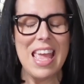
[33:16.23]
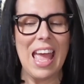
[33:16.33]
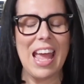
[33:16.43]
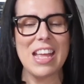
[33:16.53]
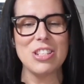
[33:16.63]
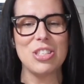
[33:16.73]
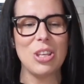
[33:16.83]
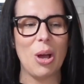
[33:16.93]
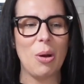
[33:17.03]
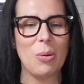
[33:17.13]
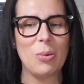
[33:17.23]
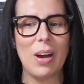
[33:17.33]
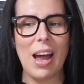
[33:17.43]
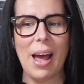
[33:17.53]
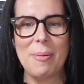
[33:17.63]
And so,
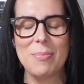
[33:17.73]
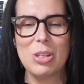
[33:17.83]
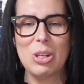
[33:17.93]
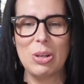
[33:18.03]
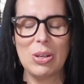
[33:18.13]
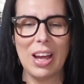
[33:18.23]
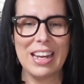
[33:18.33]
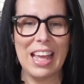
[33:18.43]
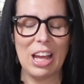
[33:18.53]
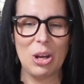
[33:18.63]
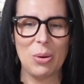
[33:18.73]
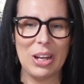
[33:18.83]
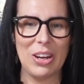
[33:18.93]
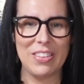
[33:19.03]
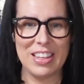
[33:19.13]
you kind of get
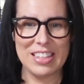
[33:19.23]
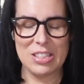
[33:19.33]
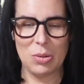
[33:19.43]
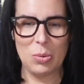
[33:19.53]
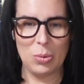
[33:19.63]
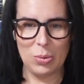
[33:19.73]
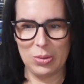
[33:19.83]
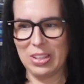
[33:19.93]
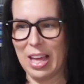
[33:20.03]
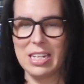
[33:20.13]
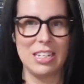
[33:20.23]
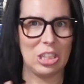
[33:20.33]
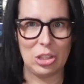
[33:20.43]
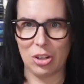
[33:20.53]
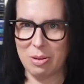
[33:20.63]
going on this whole, I need to
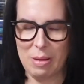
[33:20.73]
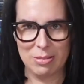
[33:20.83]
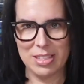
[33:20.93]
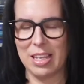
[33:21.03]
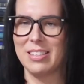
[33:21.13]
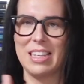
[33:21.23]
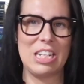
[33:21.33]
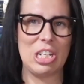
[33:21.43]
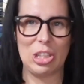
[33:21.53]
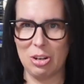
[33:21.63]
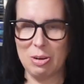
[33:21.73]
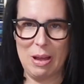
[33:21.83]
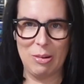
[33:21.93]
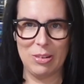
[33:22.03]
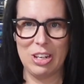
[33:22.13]
learn about sales. I need to learn
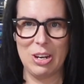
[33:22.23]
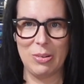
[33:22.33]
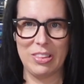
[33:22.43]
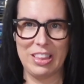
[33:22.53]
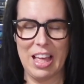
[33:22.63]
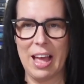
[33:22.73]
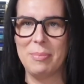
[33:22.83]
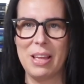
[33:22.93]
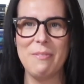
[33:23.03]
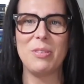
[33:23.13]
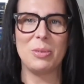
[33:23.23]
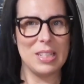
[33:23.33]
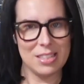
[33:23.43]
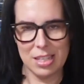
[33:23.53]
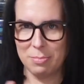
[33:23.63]
about,
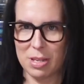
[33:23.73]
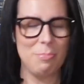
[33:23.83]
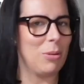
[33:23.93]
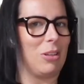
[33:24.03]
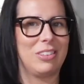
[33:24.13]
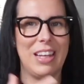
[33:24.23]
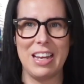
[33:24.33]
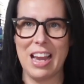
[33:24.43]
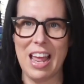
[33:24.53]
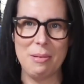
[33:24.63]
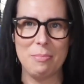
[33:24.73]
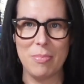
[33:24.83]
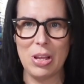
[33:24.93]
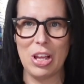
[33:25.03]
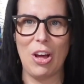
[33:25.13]
influencing people and
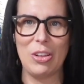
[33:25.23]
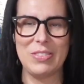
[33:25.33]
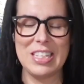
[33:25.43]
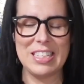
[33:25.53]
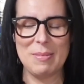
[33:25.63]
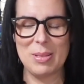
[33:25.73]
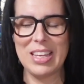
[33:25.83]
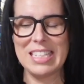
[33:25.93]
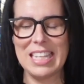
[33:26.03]
all of these types of things.